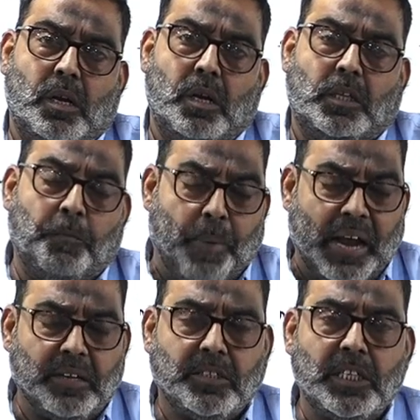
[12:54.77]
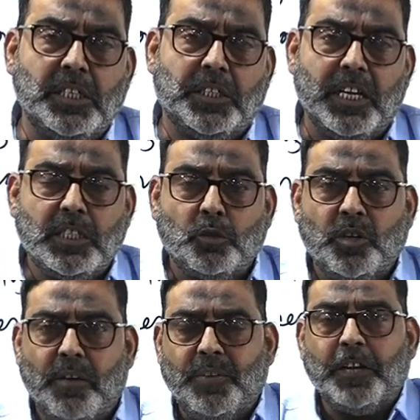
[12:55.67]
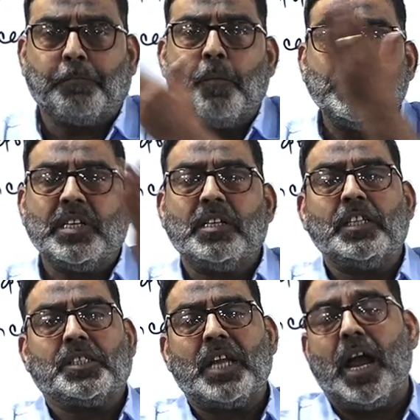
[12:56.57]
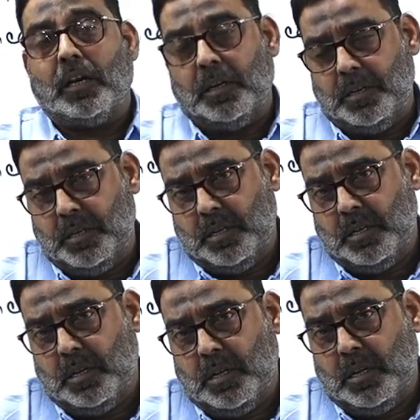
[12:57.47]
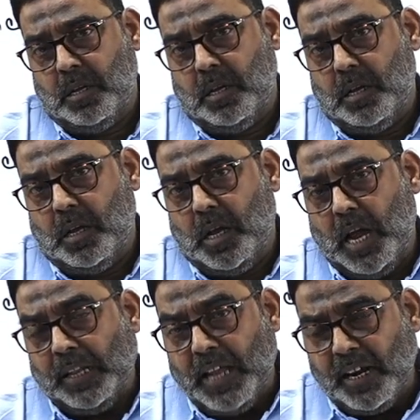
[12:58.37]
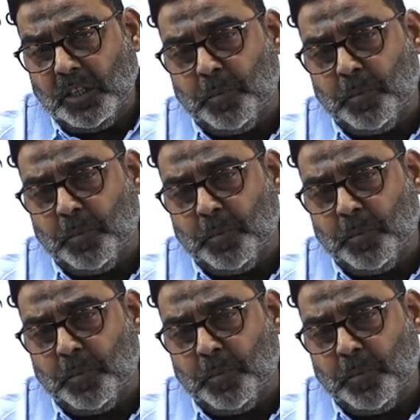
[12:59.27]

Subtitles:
that Parsons tends to deviate from his earlier stand. And that is